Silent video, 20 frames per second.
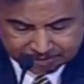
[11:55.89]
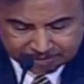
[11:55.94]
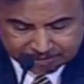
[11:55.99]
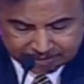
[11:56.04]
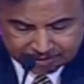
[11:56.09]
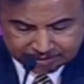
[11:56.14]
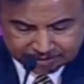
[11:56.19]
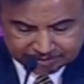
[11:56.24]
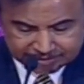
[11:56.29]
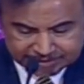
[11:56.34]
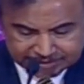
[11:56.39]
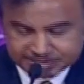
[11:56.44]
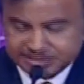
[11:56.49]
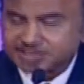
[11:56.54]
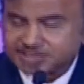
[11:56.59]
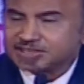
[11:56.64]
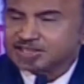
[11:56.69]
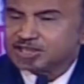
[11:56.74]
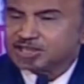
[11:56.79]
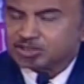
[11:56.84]
This
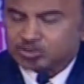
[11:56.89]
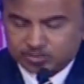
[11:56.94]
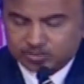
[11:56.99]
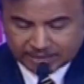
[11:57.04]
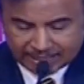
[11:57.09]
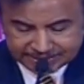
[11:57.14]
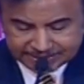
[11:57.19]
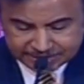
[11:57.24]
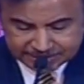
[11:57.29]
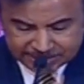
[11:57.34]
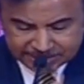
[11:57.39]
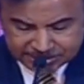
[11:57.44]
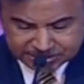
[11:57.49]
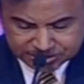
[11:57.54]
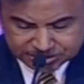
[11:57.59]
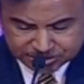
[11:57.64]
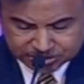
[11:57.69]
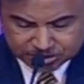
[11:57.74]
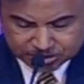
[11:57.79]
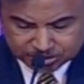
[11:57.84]
United Nations
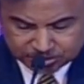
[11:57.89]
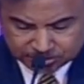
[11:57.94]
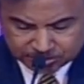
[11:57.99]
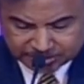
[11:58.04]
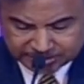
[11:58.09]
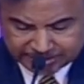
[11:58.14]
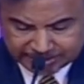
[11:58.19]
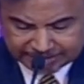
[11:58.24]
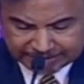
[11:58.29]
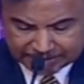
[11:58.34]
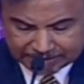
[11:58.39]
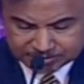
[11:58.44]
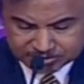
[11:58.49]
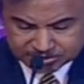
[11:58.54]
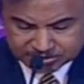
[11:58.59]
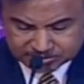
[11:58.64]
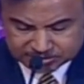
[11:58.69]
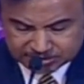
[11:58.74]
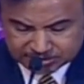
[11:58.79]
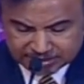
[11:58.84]
Security Council
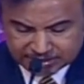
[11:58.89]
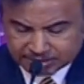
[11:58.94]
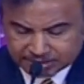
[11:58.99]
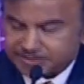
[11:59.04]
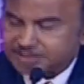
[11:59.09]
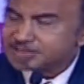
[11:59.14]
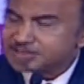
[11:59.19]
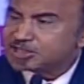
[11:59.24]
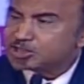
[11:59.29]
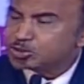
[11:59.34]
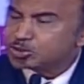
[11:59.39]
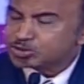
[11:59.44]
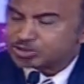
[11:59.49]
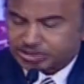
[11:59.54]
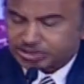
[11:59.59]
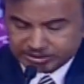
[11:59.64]
resolution